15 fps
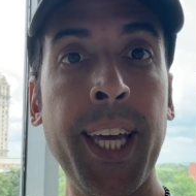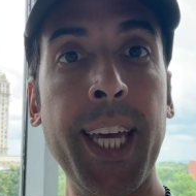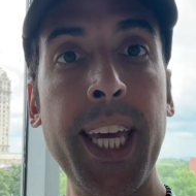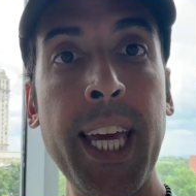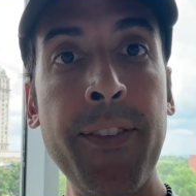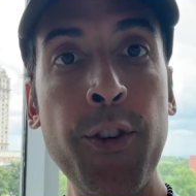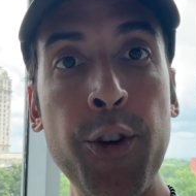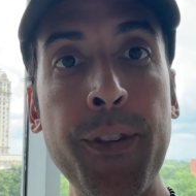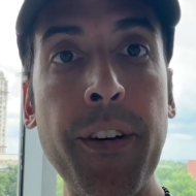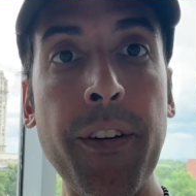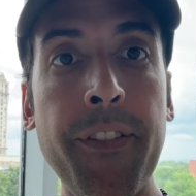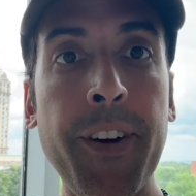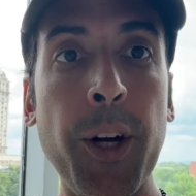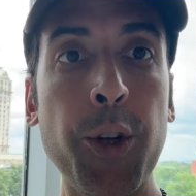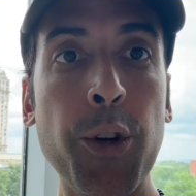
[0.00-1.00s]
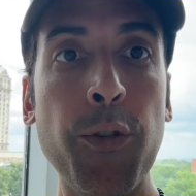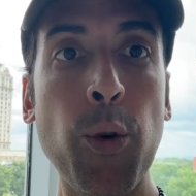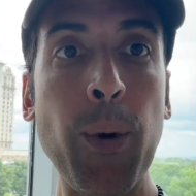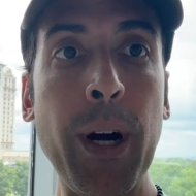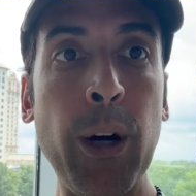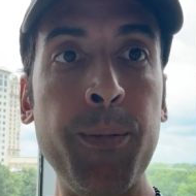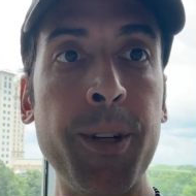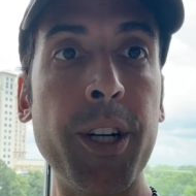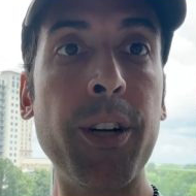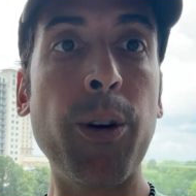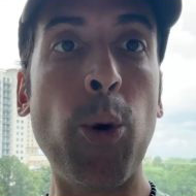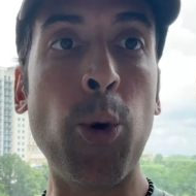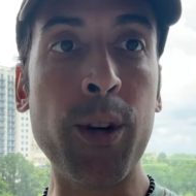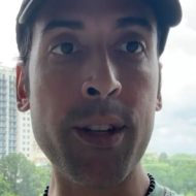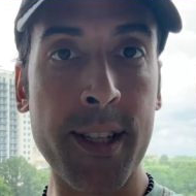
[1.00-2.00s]
If you've ever felt overwhelmed
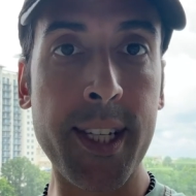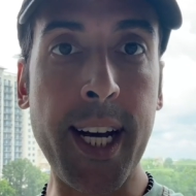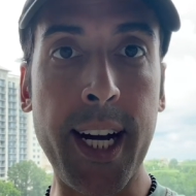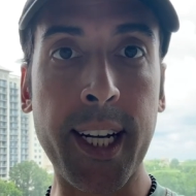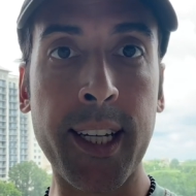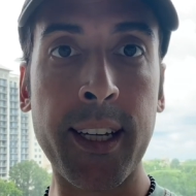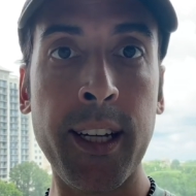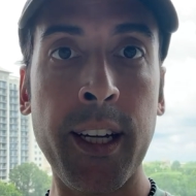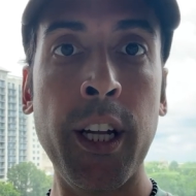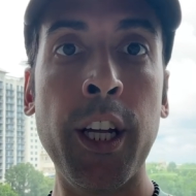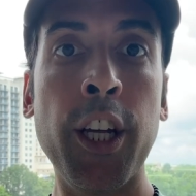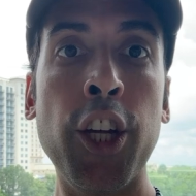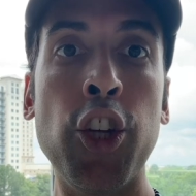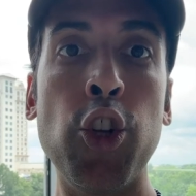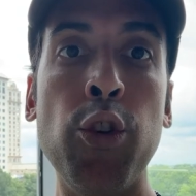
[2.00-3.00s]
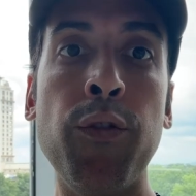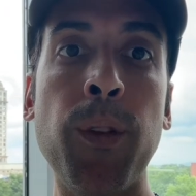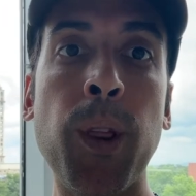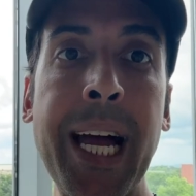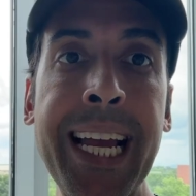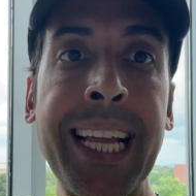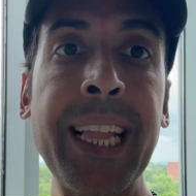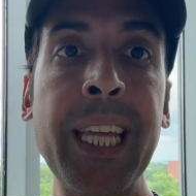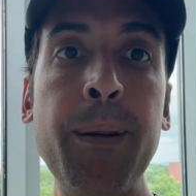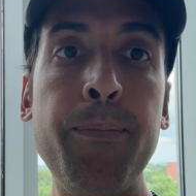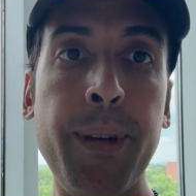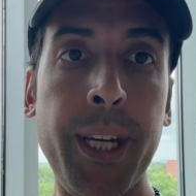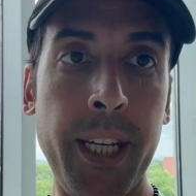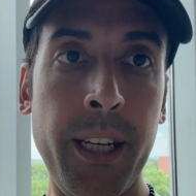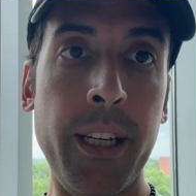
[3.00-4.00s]
or stuck, you've likely
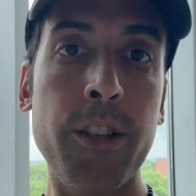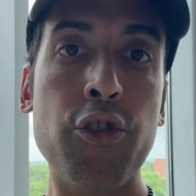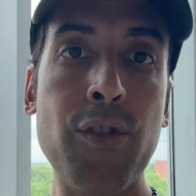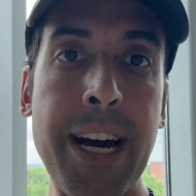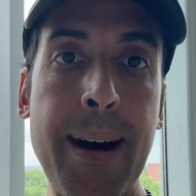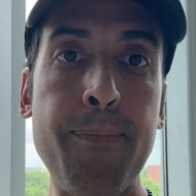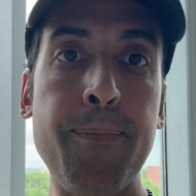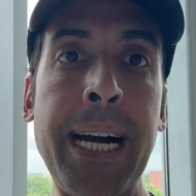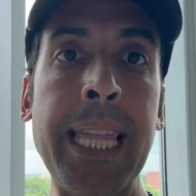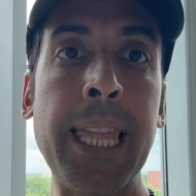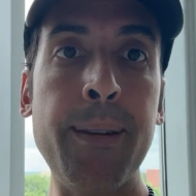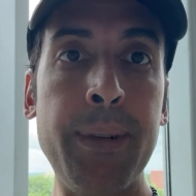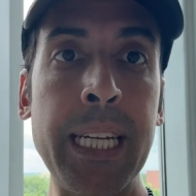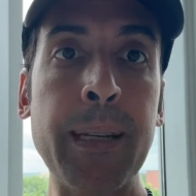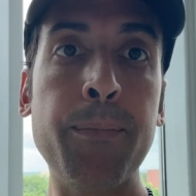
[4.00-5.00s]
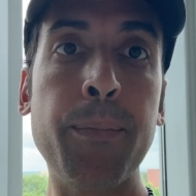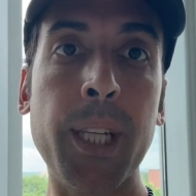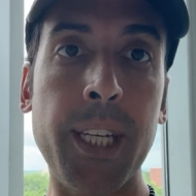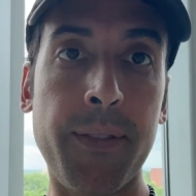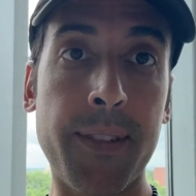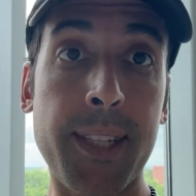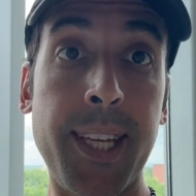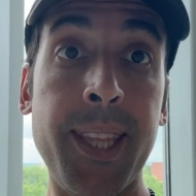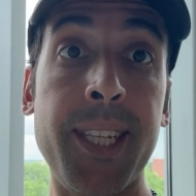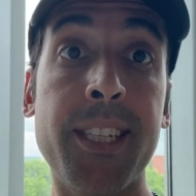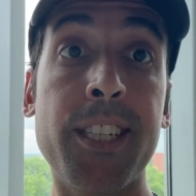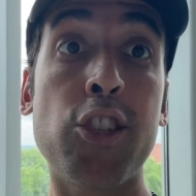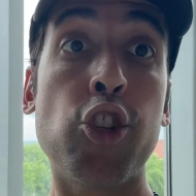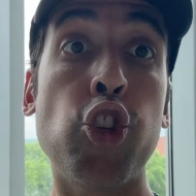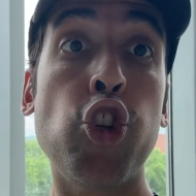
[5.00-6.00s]
been trapped by limiting beliefs. And this
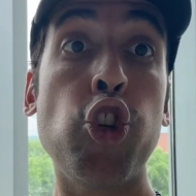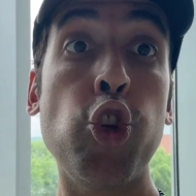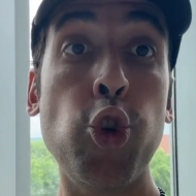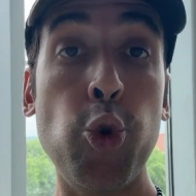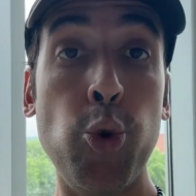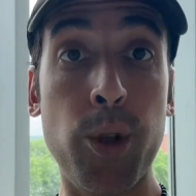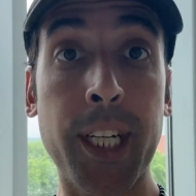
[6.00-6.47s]
is huge.